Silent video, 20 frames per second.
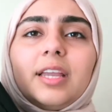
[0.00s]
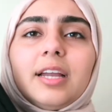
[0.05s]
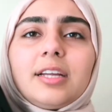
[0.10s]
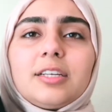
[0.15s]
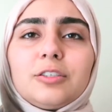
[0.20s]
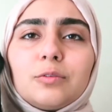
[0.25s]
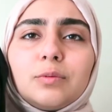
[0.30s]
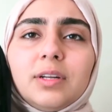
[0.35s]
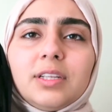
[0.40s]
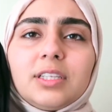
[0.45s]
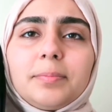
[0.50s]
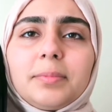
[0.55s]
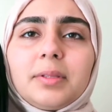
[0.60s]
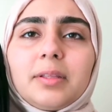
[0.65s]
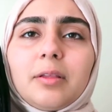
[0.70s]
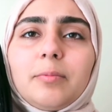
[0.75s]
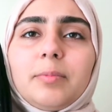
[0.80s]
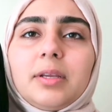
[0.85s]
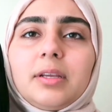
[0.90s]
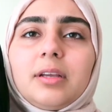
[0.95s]
Yeah, I just wanted
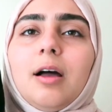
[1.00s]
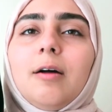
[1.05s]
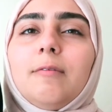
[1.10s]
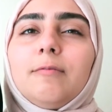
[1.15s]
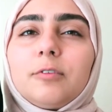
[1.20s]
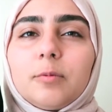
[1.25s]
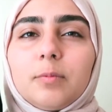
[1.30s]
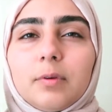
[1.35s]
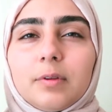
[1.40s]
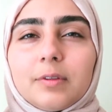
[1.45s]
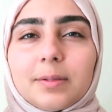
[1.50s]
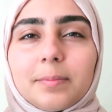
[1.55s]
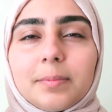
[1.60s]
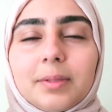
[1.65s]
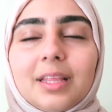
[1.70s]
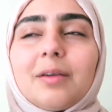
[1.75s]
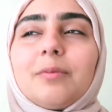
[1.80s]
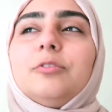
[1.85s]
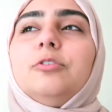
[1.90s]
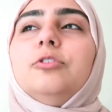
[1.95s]
something that would be comfortable,
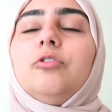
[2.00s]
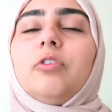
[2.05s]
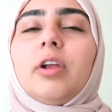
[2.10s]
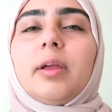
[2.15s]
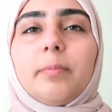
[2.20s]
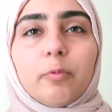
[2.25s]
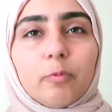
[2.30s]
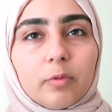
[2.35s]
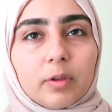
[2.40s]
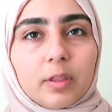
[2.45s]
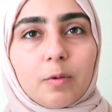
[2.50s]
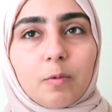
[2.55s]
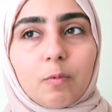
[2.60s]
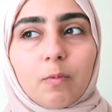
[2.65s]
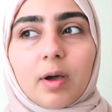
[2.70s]
something that would drape really